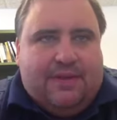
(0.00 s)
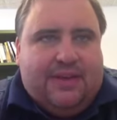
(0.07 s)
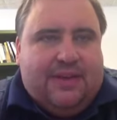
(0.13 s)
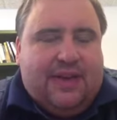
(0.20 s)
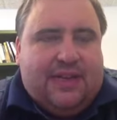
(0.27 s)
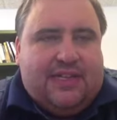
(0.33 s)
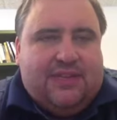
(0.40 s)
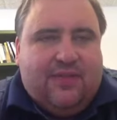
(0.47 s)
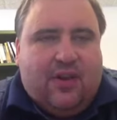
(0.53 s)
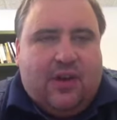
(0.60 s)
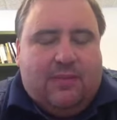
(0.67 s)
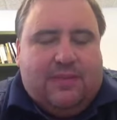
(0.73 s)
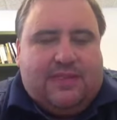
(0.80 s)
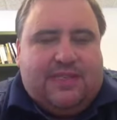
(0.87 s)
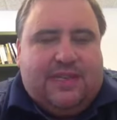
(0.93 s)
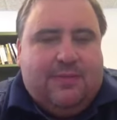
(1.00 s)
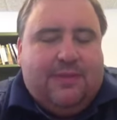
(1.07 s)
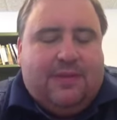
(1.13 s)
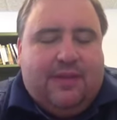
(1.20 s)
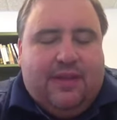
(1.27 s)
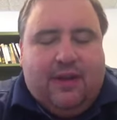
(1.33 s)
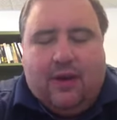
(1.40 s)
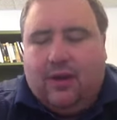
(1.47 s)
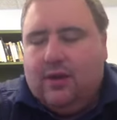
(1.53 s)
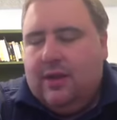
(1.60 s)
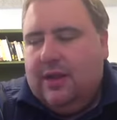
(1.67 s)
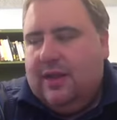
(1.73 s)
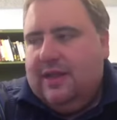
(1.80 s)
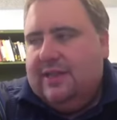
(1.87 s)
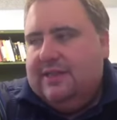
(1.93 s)
Deductive arguments typically are
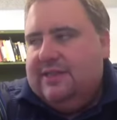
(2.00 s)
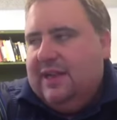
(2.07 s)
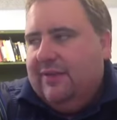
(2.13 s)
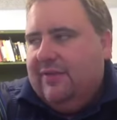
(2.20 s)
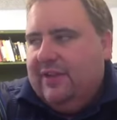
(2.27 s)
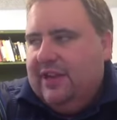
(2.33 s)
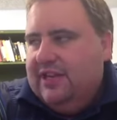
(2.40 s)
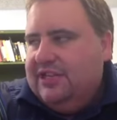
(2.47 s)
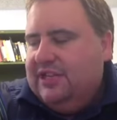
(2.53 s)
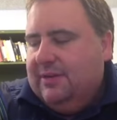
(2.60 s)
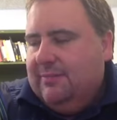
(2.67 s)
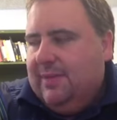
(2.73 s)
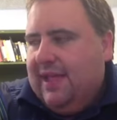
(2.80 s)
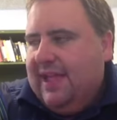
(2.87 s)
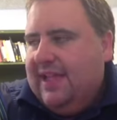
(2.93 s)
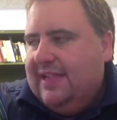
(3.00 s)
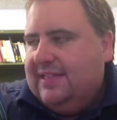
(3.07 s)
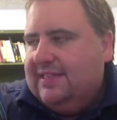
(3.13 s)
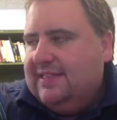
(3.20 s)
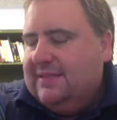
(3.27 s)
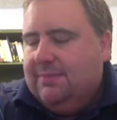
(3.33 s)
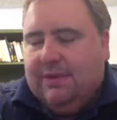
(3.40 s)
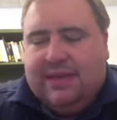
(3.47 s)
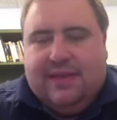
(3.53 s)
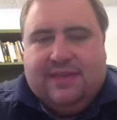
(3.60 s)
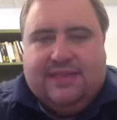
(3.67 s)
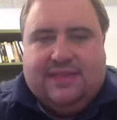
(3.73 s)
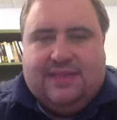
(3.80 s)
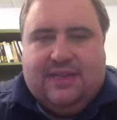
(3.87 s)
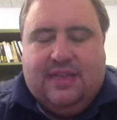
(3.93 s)
definition-based
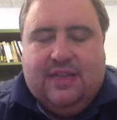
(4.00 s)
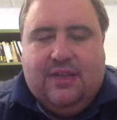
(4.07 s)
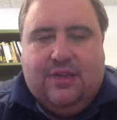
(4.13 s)
because